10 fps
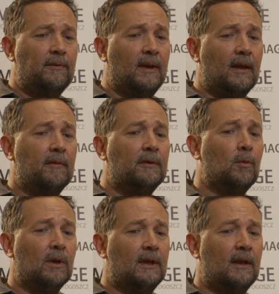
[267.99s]
I think
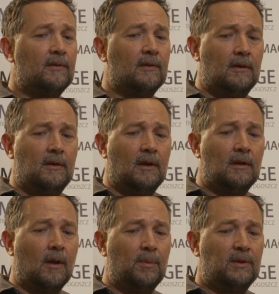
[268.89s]
everyone gets
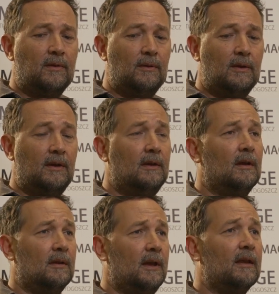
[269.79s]
an opportunity
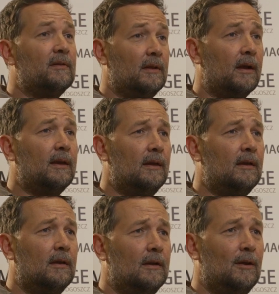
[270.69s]
and gets
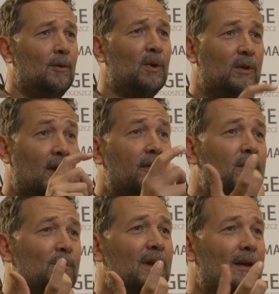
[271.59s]
lucky, but you have
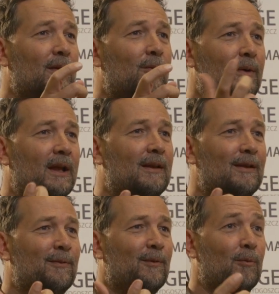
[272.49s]
to be kind of
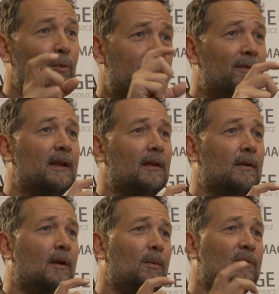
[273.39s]
ready for when that
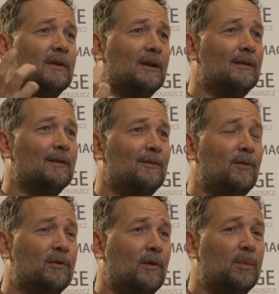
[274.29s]
luck comes.
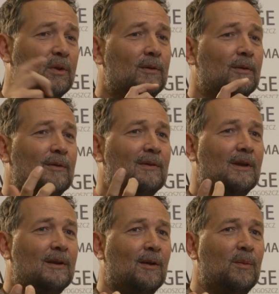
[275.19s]
Those opportunities
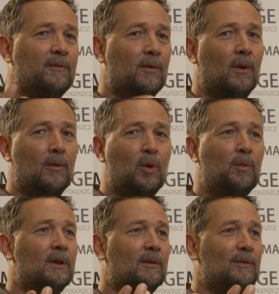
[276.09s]
can come at the wrong
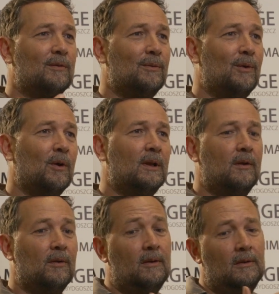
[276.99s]
moment or too
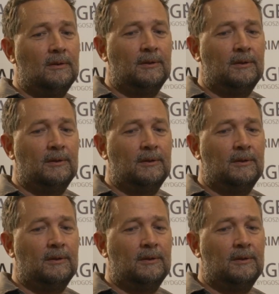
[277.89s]
earlier.